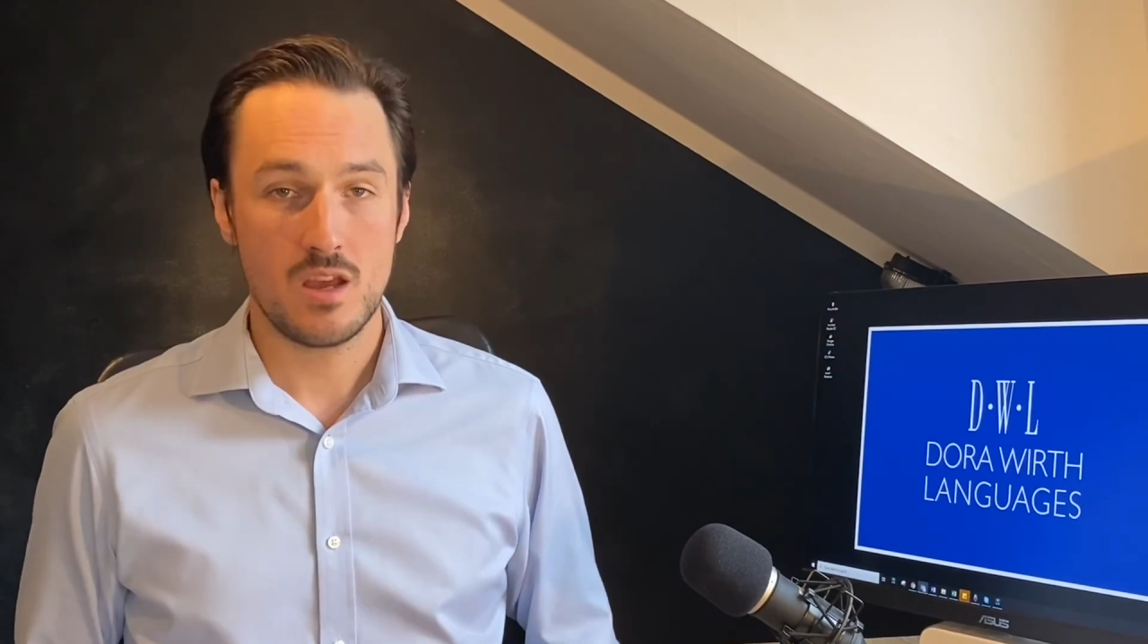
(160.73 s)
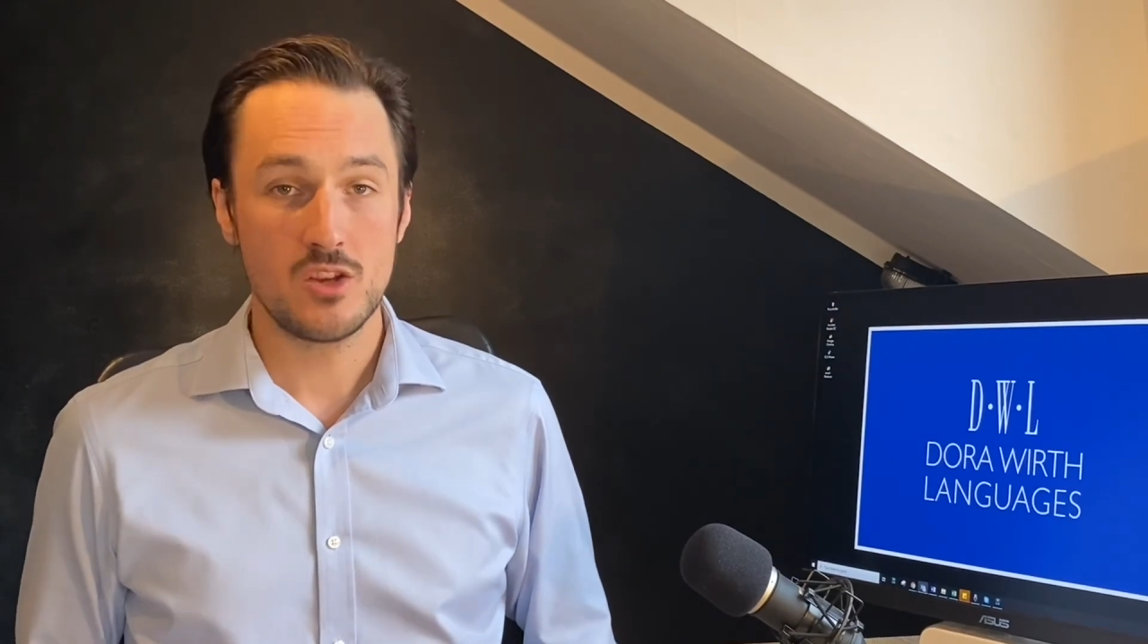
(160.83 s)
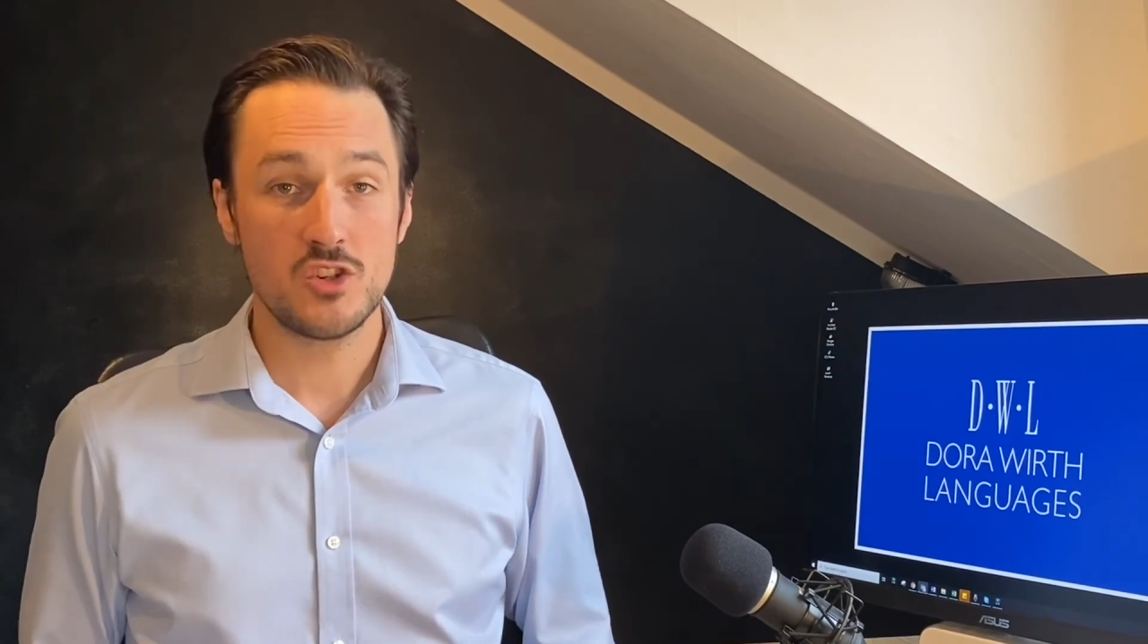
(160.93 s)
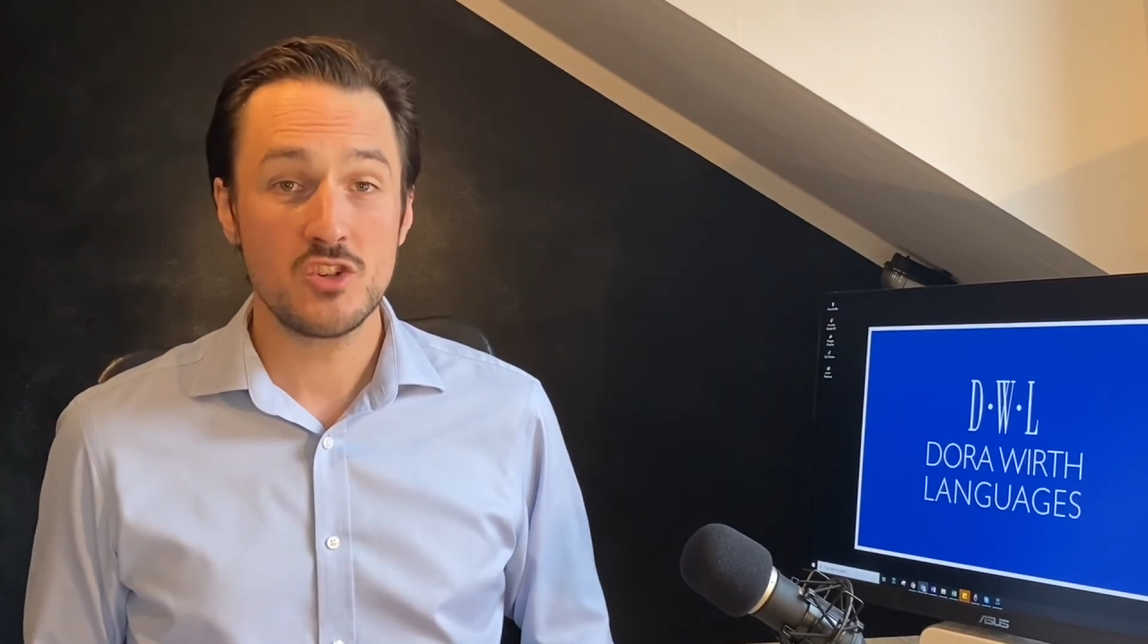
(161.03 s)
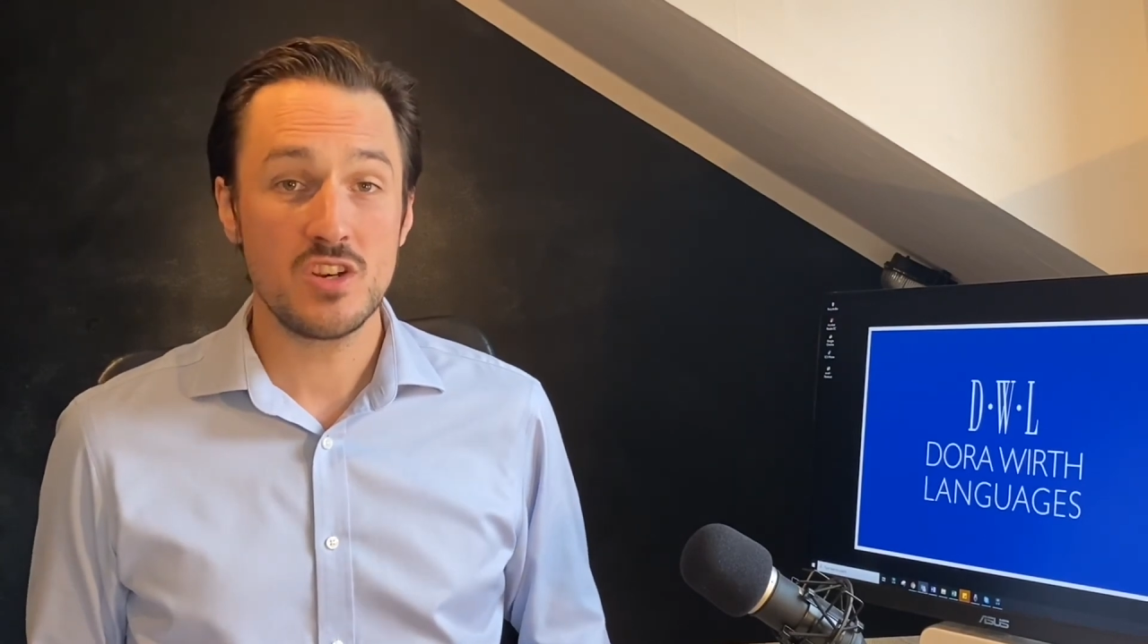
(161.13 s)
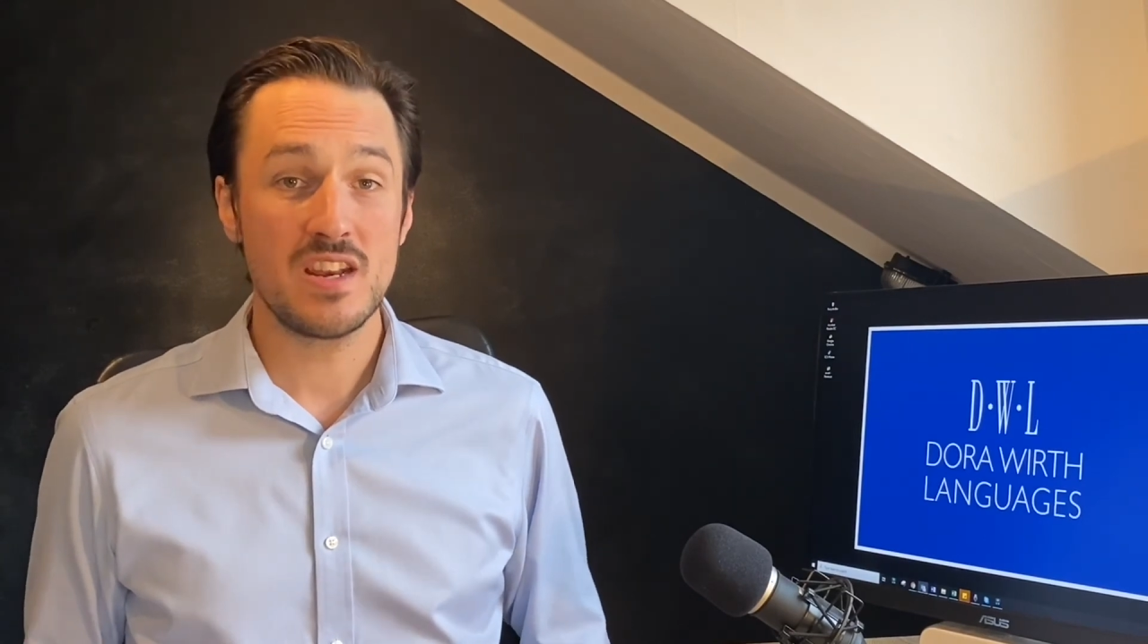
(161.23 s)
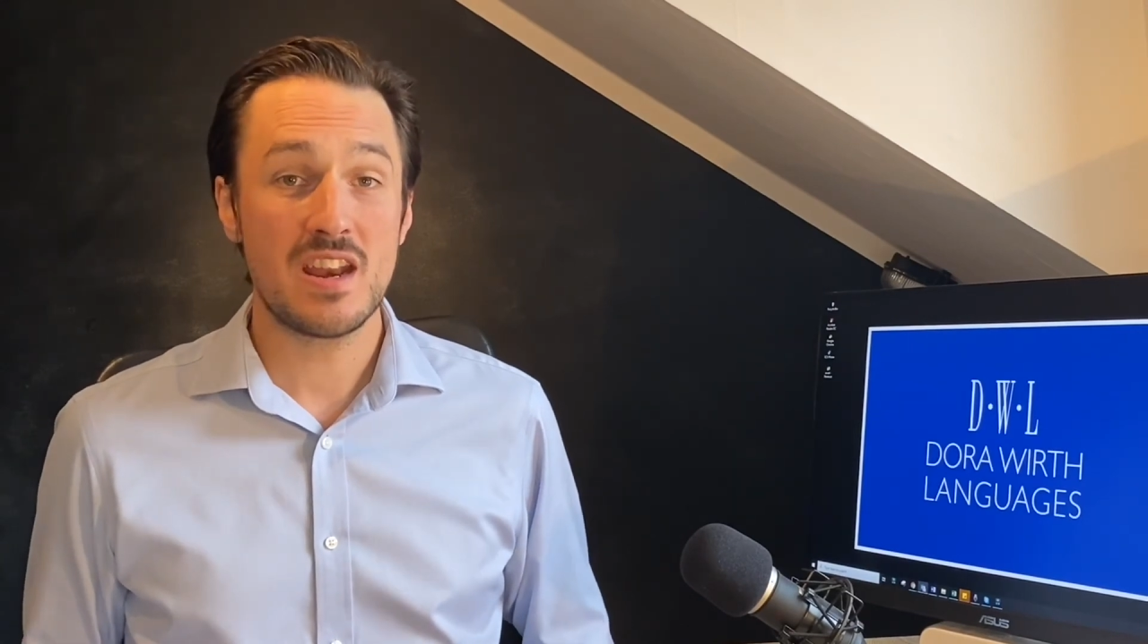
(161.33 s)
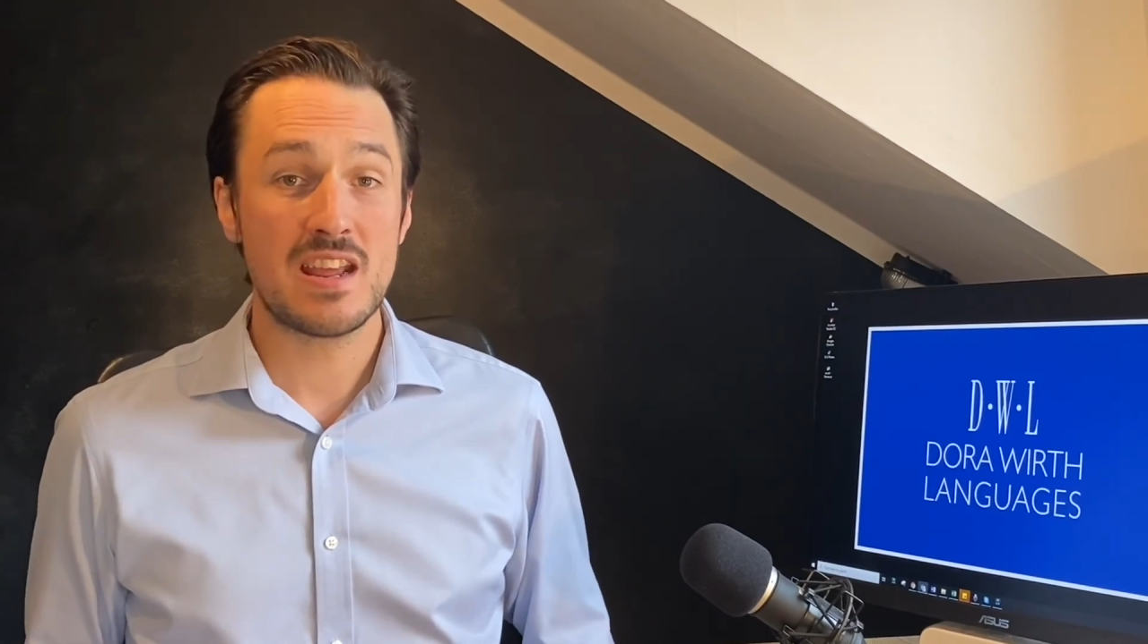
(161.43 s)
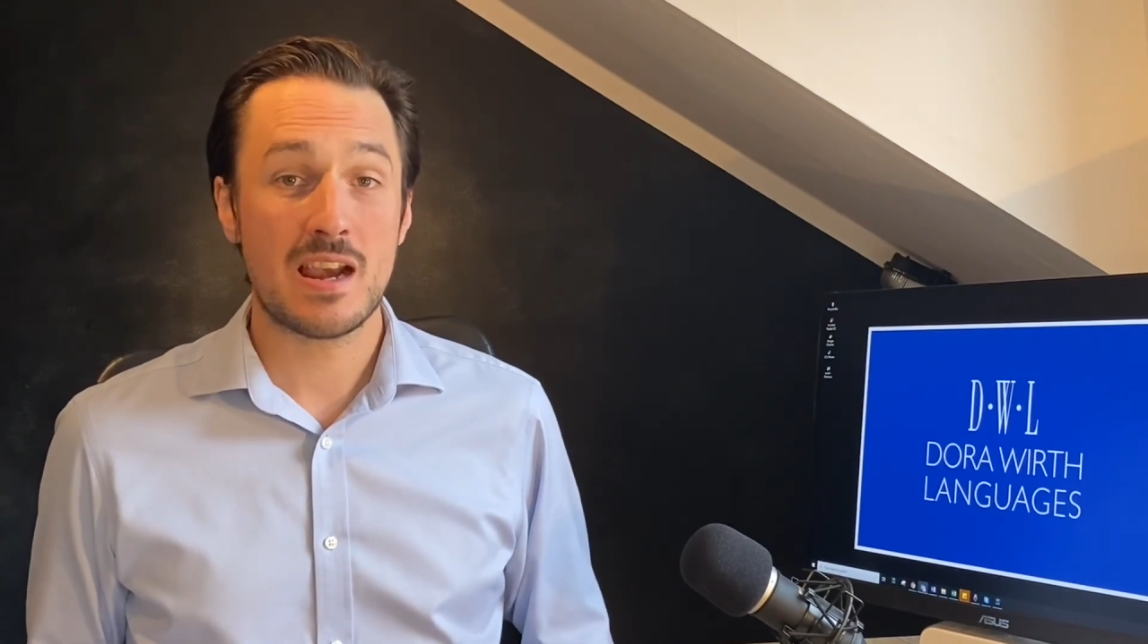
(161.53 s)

and should you need any